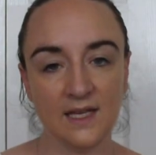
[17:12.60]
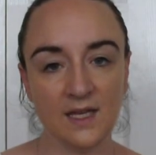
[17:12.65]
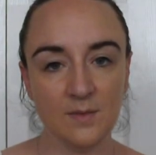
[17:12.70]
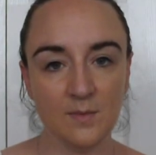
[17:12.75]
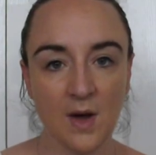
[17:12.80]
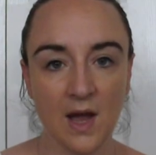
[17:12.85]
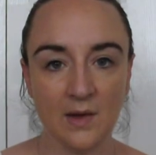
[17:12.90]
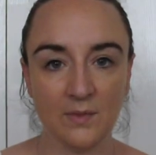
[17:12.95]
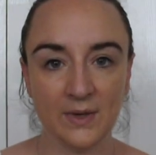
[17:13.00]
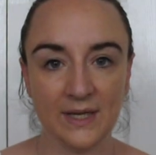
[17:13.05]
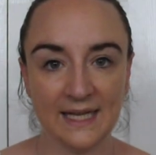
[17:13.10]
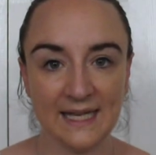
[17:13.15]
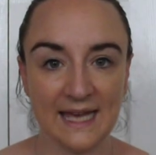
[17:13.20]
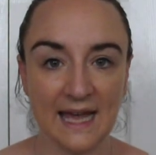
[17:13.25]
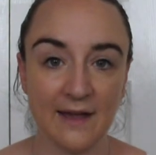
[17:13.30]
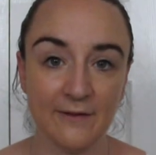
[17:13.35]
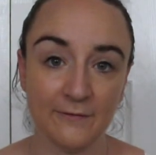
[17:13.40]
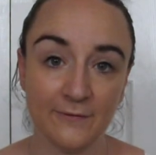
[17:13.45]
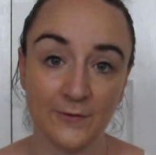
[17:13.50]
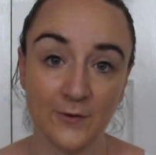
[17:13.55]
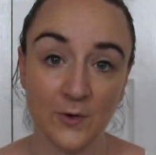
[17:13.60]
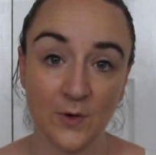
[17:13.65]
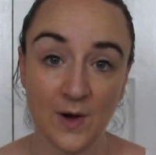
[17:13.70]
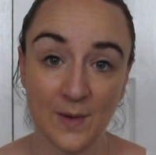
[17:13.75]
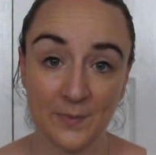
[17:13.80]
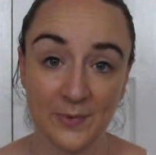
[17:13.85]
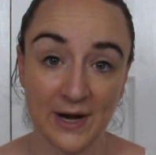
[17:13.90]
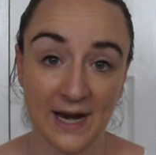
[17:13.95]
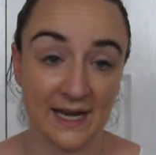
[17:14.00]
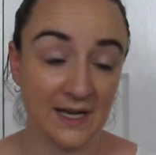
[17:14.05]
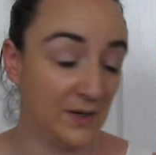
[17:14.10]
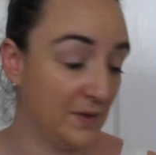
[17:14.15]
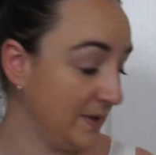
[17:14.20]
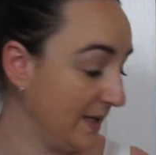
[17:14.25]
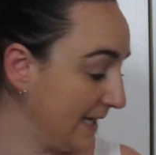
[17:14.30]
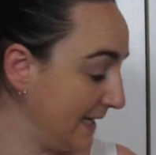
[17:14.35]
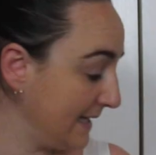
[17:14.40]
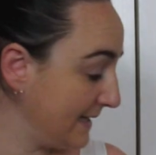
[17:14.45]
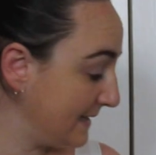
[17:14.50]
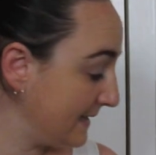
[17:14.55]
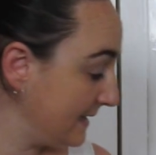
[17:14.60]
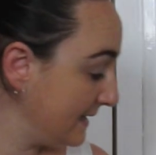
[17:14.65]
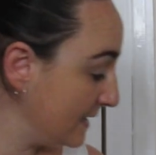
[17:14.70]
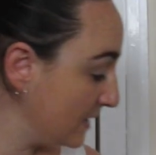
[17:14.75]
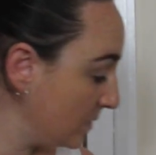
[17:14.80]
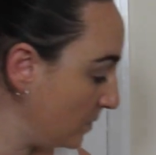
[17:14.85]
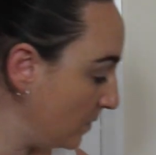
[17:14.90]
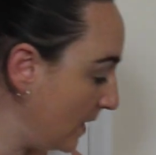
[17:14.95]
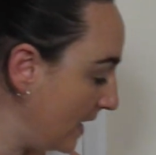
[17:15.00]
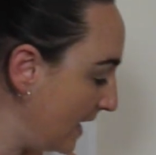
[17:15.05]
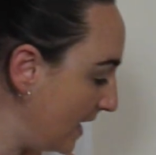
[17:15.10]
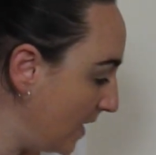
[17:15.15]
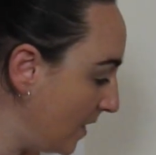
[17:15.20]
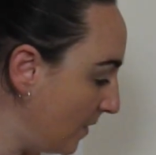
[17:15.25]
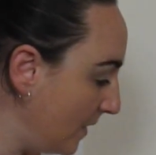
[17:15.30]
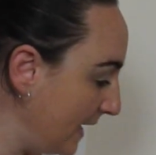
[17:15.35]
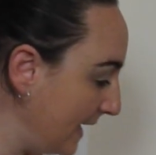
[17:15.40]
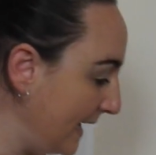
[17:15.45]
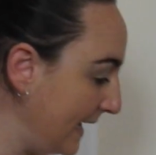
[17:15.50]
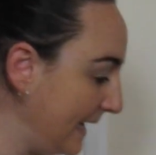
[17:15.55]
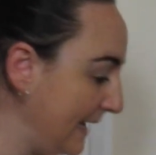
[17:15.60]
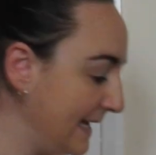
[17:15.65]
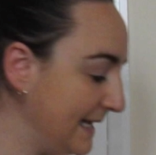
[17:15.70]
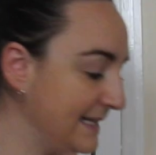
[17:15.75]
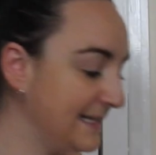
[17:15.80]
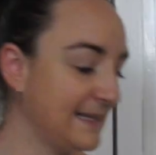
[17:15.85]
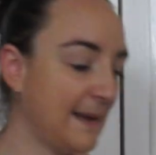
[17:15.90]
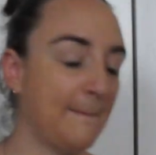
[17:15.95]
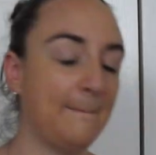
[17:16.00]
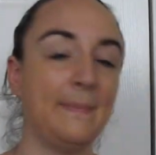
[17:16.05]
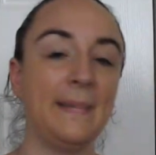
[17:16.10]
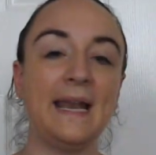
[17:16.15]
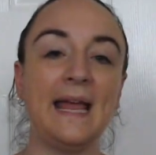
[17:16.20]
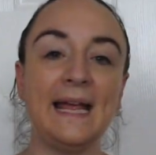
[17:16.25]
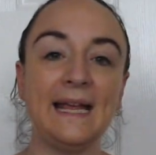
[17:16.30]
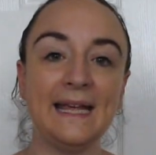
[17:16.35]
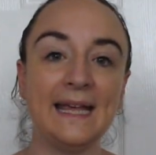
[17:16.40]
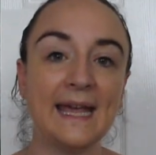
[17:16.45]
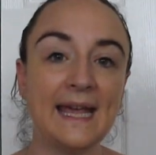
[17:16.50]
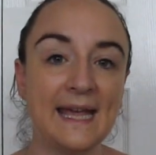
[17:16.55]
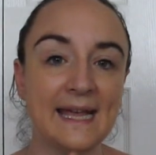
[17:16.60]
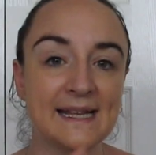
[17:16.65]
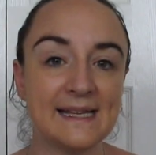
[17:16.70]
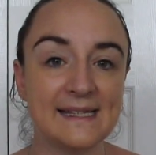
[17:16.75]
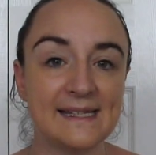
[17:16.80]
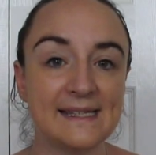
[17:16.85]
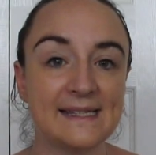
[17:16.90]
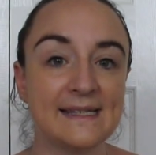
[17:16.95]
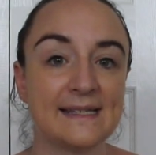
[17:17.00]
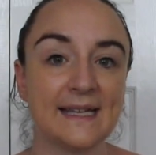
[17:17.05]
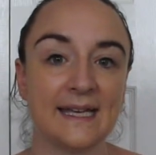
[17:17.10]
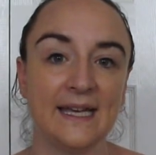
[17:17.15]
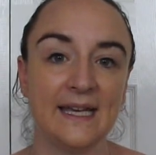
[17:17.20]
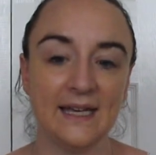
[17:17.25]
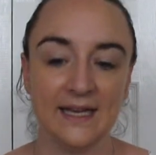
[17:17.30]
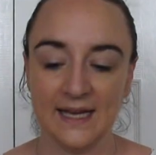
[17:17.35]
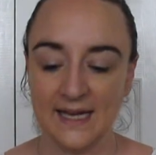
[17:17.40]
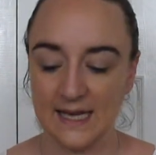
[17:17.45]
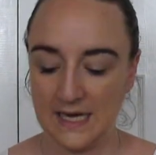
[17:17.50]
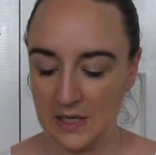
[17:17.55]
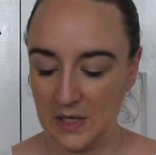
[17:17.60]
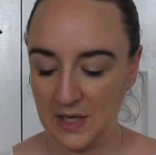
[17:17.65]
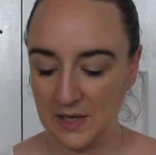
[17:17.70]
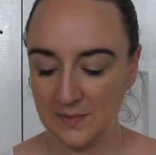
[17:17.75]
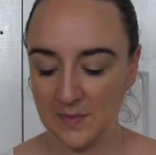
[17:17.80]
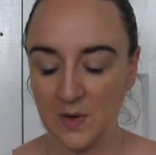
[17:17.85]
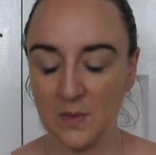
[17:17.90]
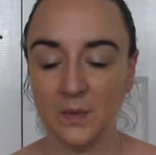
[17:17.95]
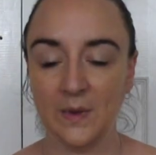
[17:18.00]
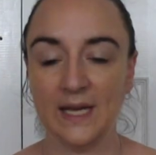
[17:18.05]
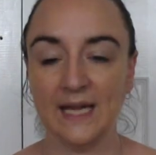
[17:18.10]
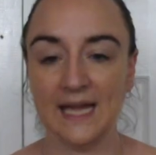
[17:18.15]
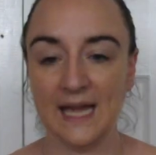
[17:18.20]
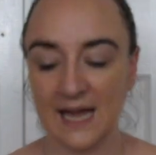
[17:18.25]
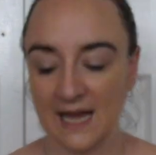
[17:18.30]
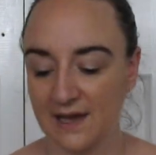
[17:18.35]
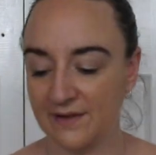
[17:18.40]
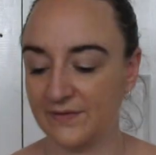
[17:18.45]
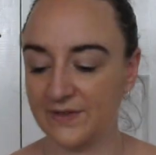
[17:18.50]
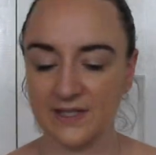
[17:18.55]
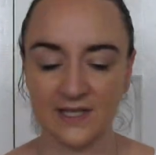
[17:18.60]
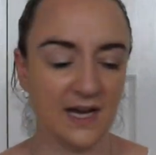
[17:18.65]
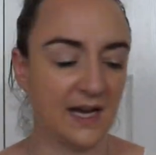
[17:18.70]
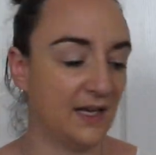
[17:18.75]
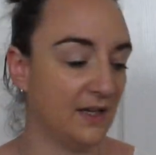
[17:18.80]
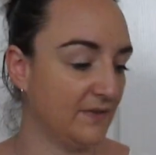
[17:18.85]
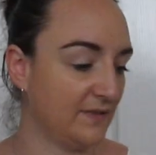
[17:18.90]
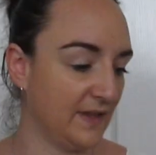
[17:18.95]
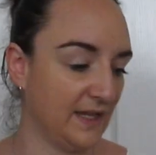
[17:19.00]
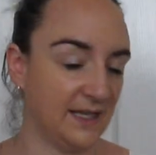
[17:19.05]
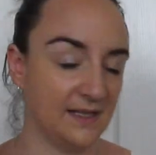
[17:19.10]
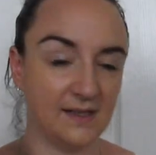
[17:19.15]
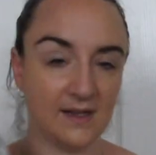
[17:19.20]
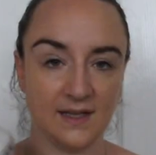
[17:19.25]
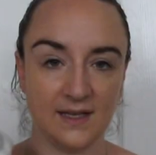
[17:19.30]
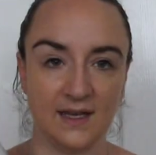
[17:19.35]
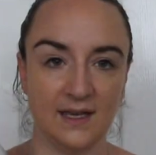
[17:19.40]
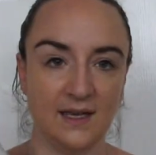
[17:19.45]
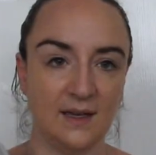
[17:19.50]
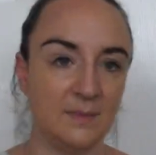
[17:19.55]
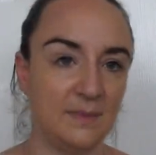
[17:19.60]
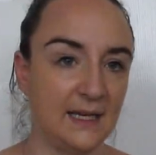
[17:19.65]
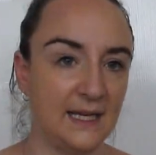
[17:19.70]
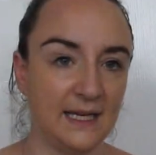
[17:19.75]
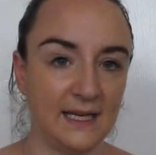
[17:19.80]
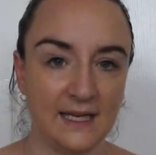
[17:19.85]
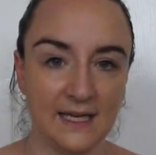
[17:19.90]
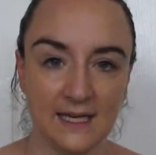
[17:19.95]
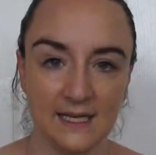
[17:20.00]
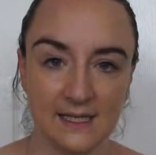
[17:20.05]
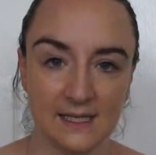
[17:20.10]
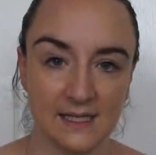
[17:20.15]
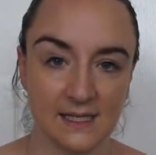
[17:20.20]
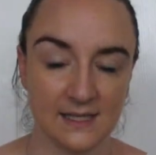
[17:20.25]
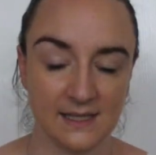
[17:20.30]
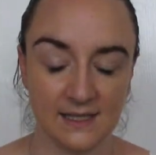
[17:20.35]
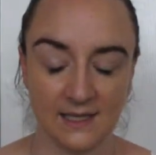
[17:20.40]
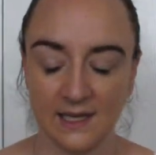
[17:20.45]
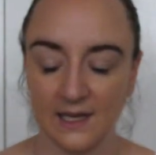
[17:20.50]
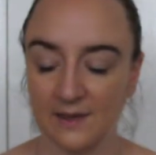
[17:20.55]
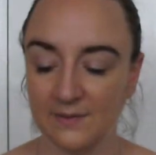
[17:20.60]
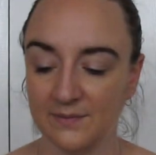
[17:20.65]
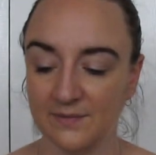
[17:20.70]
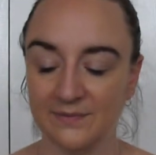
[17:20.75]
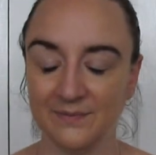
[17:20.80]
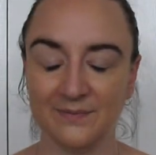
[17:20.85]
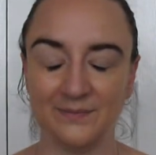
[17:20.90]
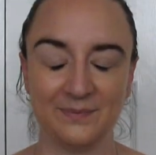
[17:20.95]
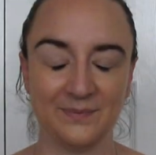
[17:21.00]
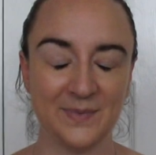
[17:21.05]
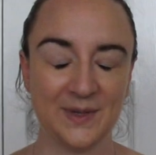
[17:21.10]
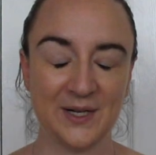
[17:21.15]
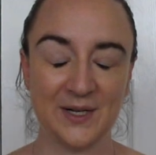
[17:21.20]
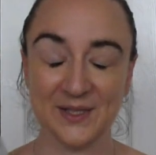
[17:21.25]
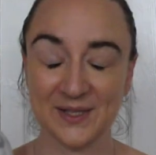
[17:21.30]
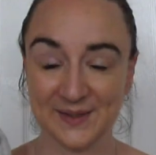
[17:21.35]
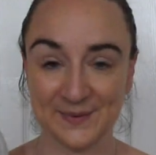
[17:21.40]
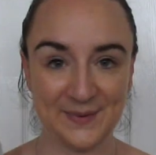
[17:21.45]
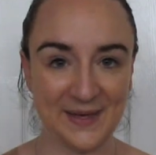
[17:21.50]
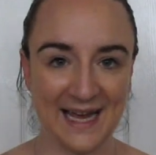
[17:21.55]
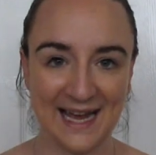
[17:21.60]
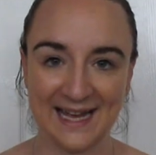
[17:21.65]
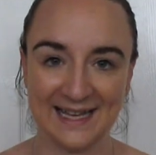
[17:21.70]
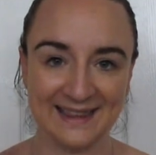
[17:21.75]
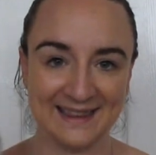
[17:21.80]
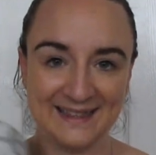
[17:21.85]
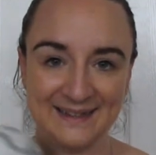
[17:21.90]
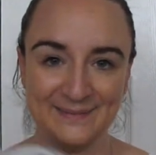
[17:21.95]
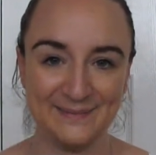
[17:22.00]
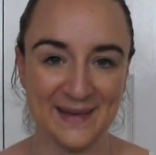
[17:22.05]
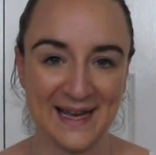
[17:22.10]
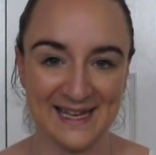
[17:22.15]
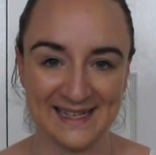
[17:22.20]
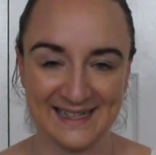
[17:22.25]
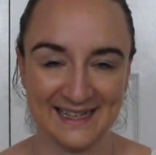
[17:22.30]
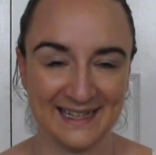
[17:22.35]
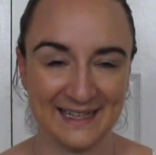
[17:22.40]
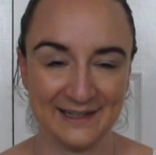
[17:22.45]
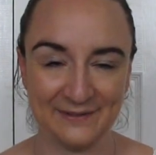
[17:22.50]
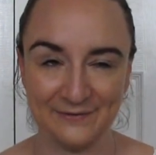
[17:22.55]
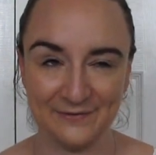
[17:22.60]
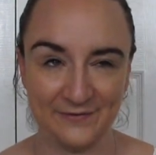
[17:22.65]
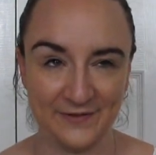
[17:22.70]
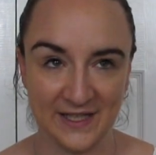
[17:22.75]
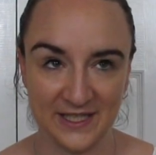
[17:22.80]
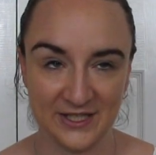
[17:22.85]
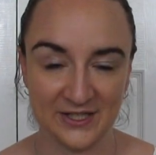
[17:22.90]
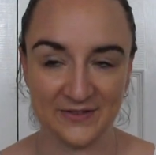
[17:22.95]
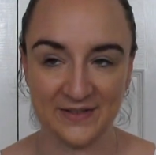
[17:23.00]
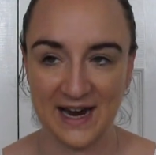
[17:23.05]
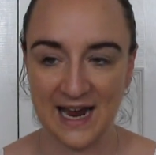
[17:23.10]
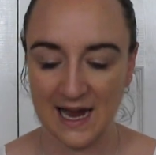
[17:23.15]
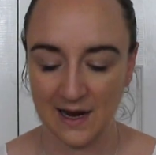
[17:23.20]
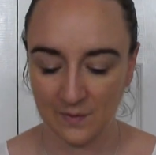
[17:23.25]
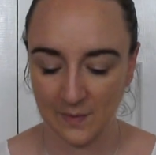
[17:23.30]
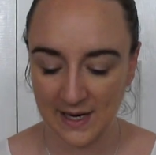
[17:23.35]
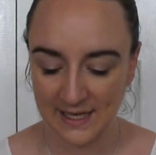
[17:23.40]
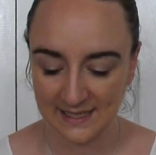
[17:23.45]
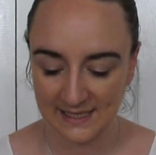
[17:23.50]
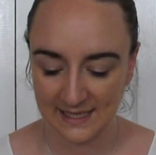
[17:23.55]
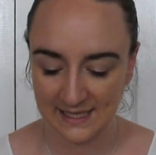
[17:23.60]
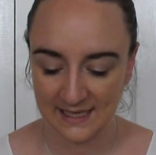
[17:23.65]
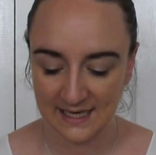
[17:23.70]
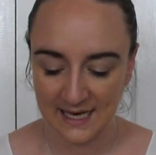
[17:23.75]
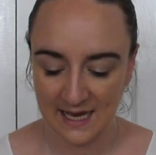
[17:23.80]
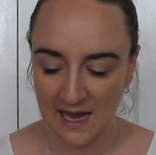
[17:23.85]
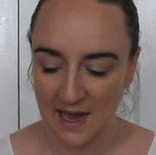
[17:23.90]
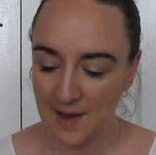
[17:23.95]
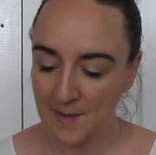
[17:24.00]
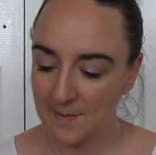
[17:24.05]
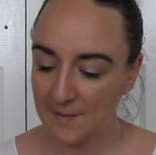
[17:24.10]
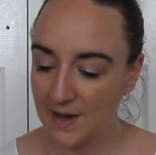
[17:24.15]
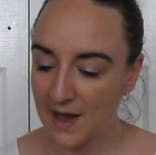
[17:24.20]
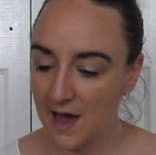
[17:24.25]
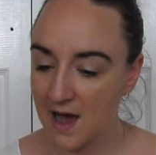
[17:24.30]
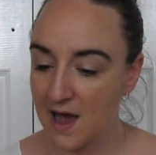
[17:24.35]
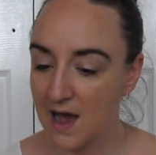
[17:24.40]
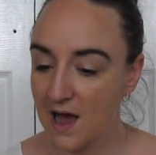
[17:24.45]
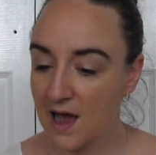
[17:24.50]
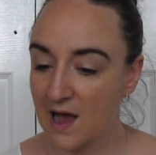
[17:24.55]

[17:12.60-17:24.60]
you might want to get for a brand new kitten as well is blankets. We have a ton of these IKEA blankets because we had them as like a feature at our wedding, but